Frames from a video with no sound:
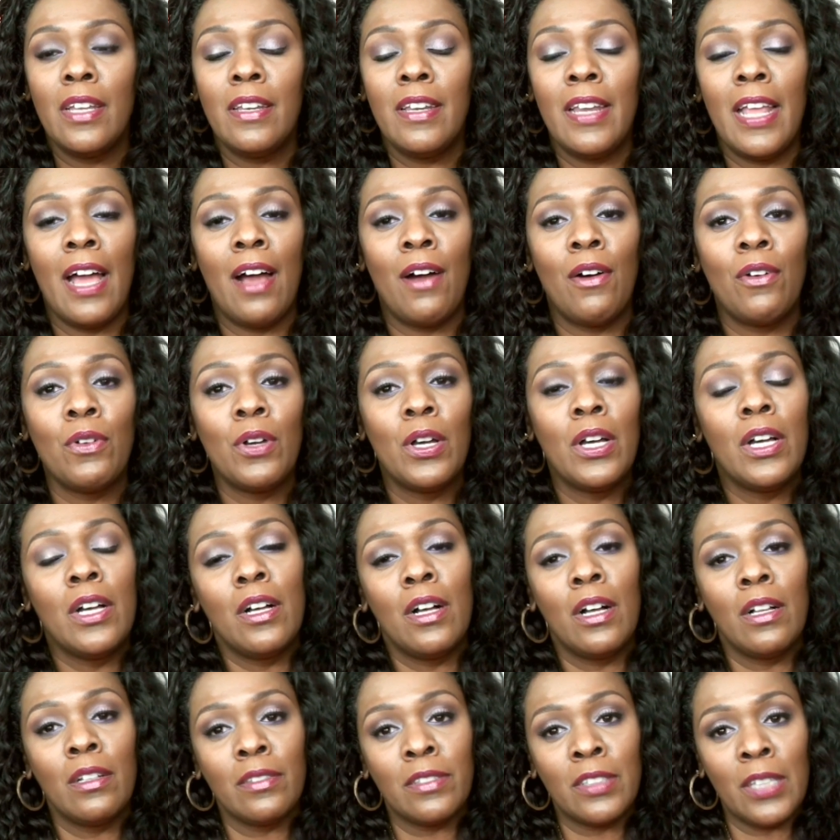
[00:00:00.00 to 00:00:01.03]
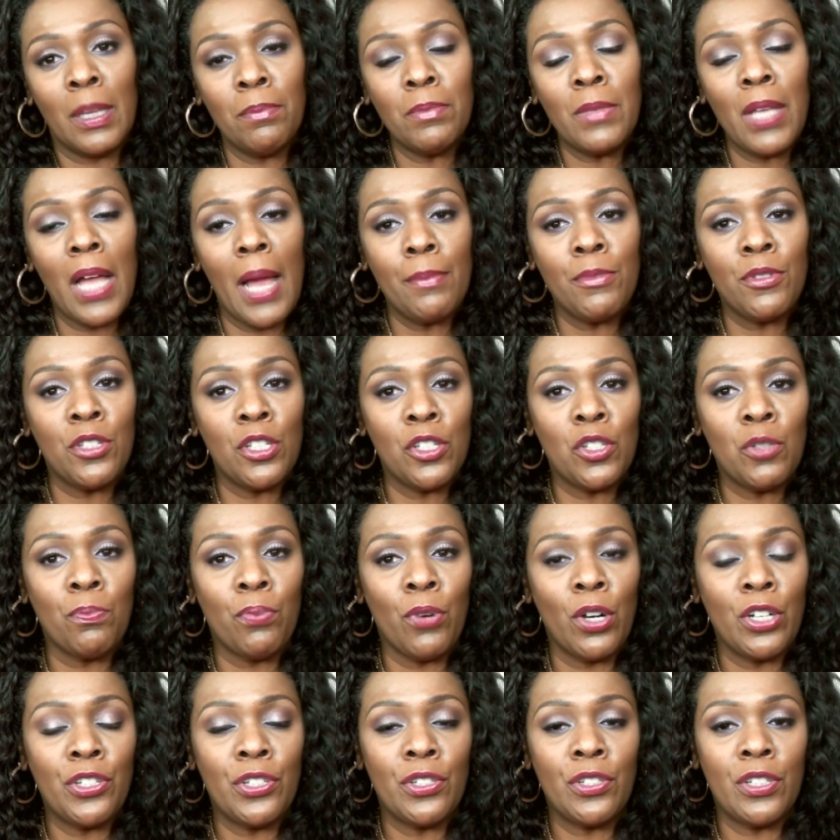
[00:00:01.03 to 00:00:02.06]
Now, sometimes this
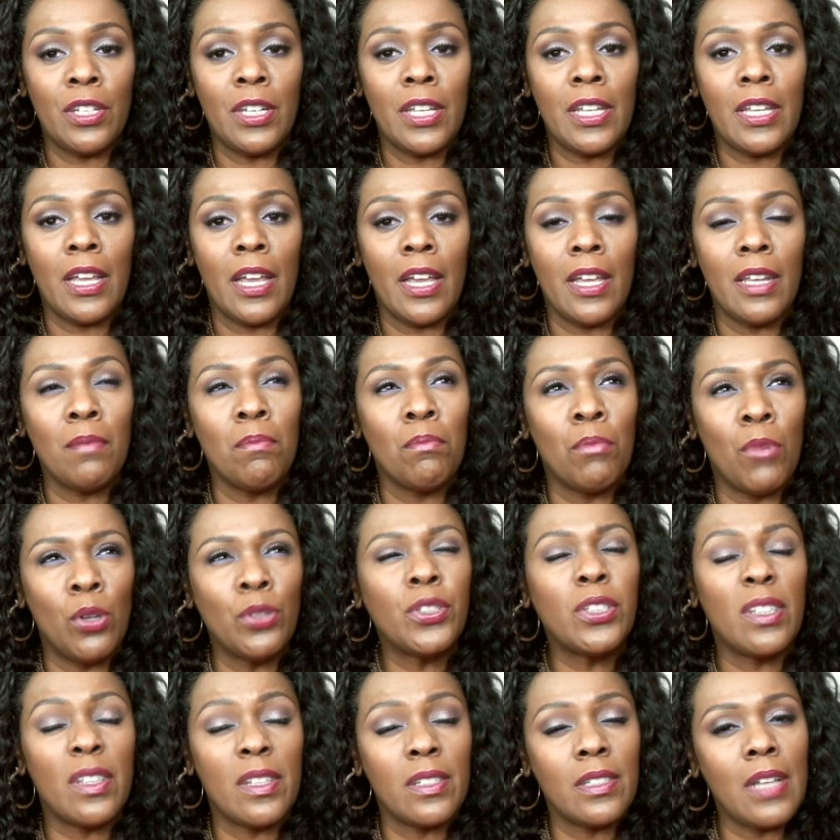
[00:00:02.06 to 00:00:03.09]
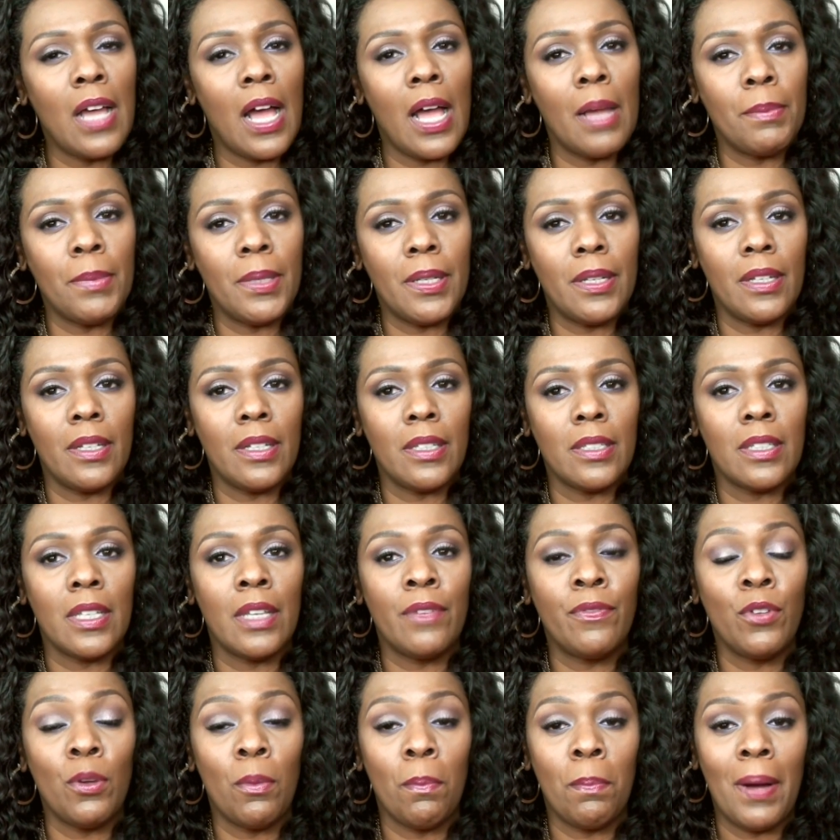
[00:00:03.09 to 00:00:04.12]
brush is in the kit. Most of the time it is.
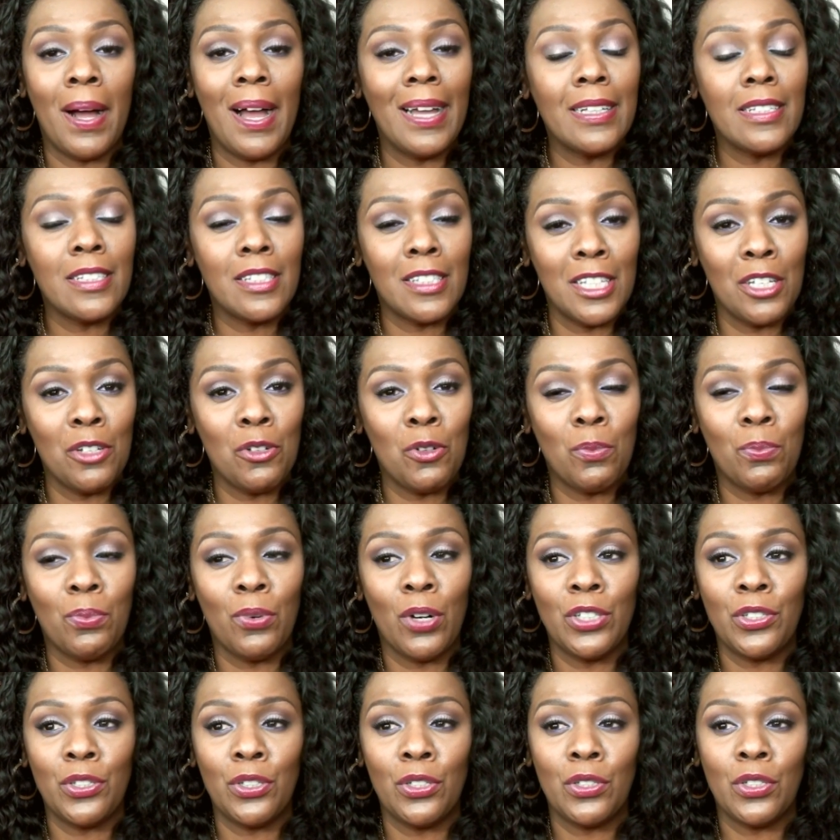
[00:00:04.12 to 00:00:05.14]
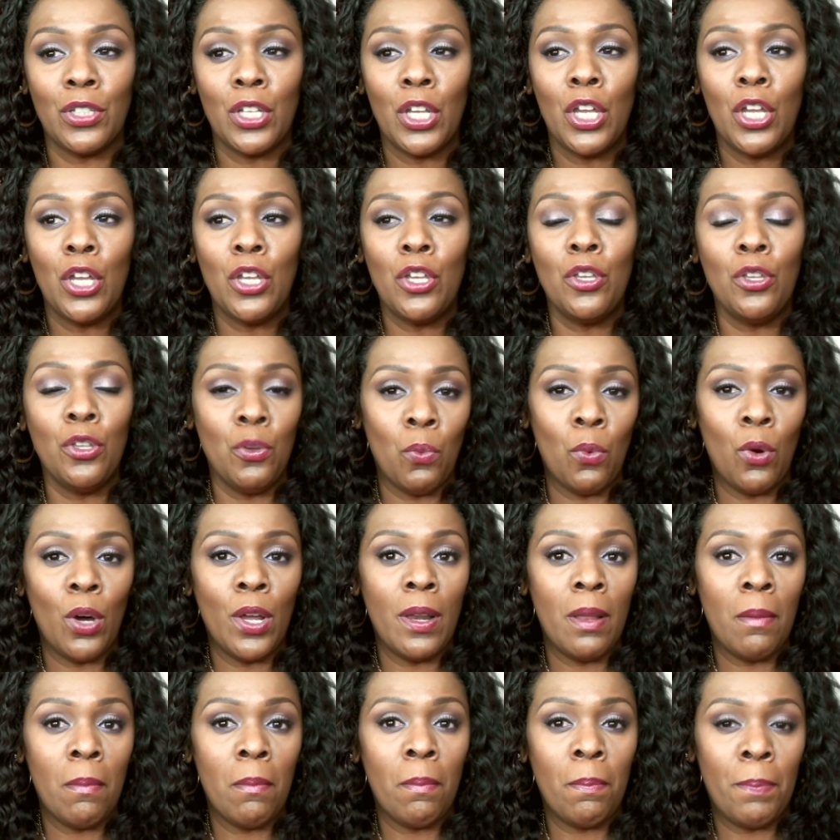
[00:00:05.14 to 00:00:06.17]
If you're buying single brushes, you
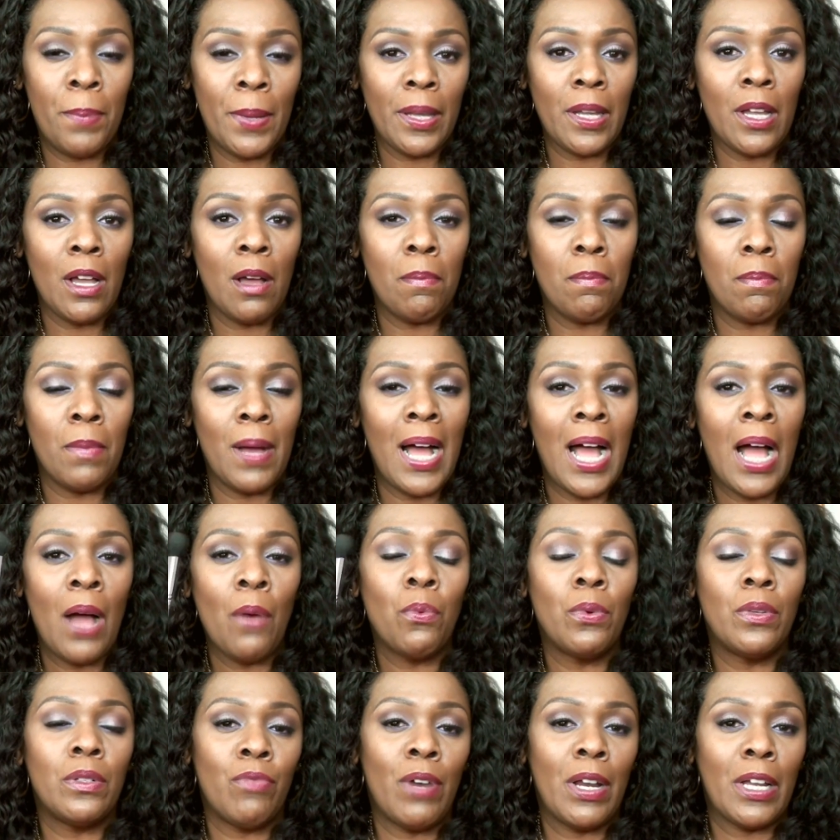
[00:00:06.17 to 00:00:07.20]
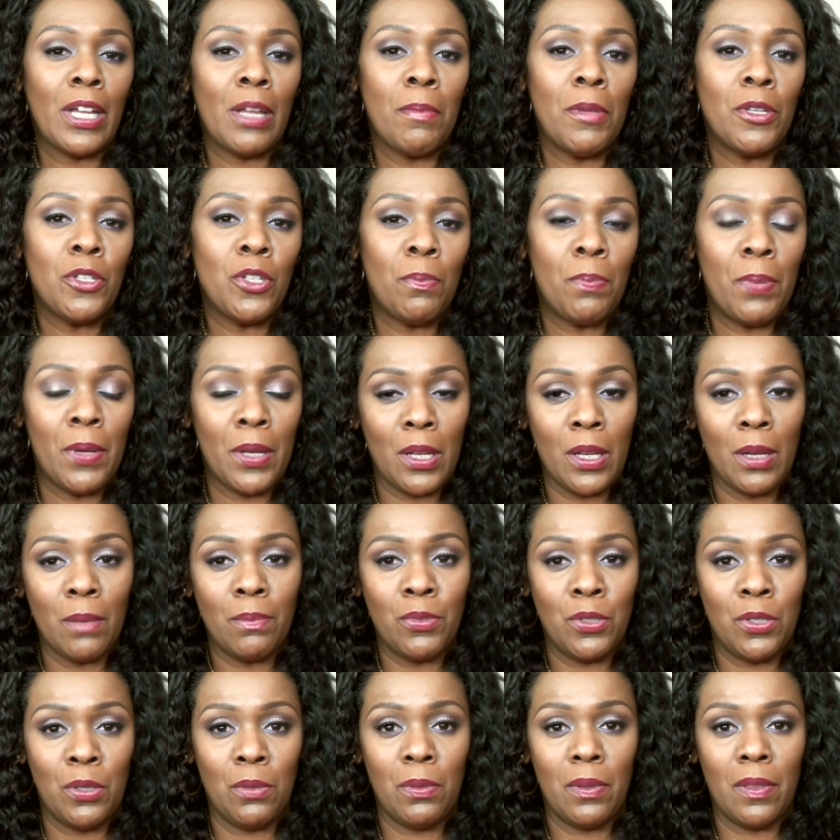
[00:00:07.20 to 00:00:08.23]
want to pick up, I would recommend you pick up
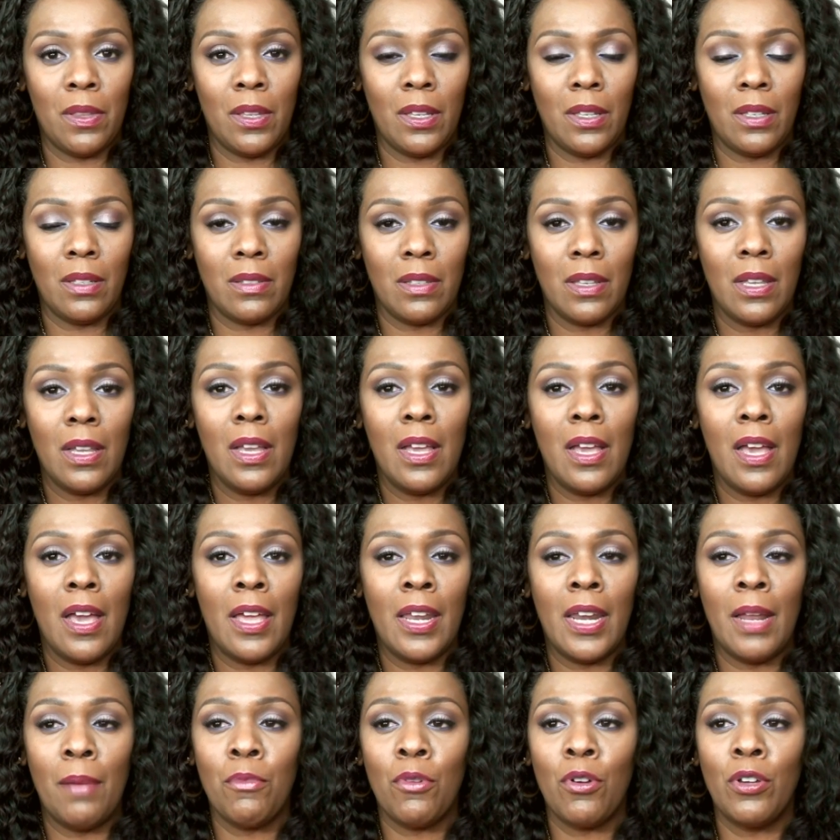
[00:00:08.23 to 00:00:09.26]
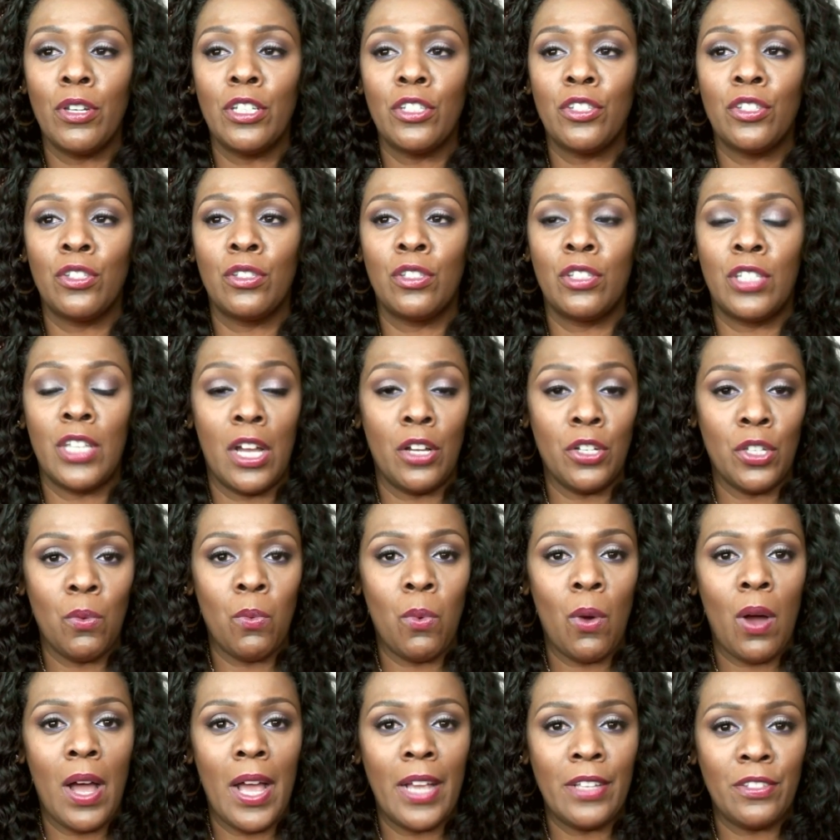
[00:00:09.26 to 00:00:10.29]
2 of these, and I'm going to tell you
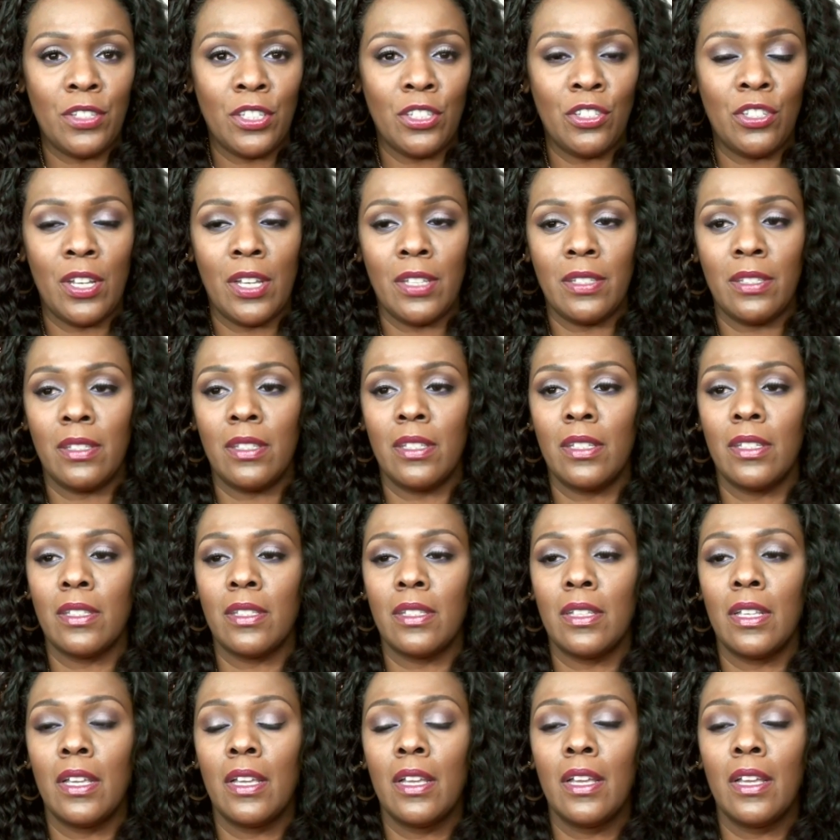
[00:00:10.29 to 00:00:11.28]
why I suggest this.